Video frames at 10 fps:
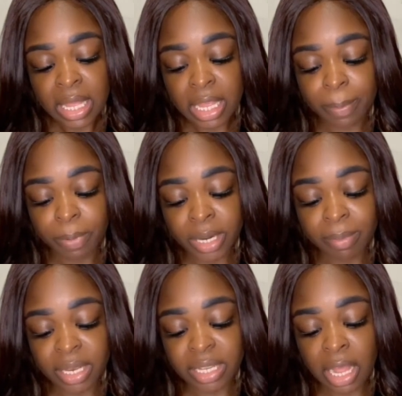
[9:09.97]
it pretty
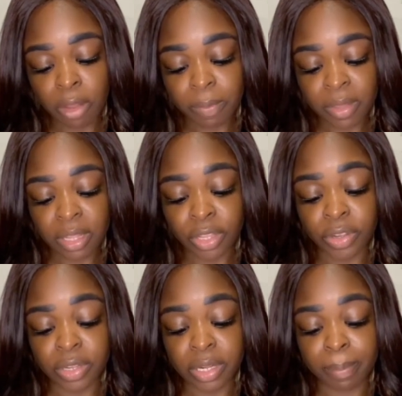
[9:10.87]
much helps
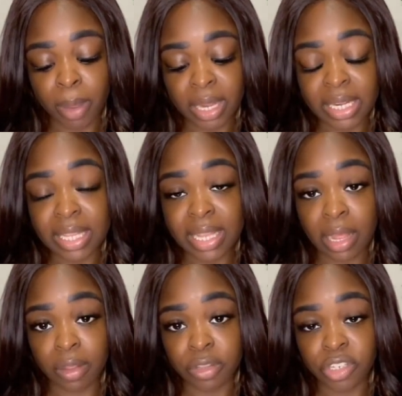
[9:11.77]
your body cells